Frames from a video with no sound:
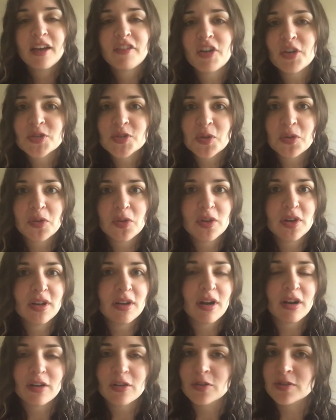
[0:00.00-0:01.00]
I've also included
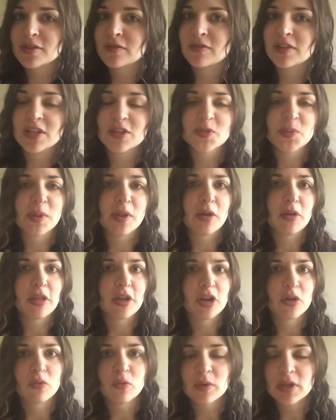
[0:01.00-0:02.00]
articles and videos below
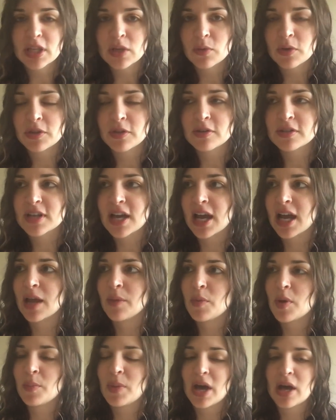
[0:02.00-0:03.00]
that are really worth your
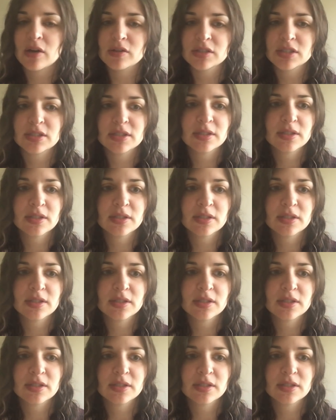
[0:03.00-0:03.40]
time about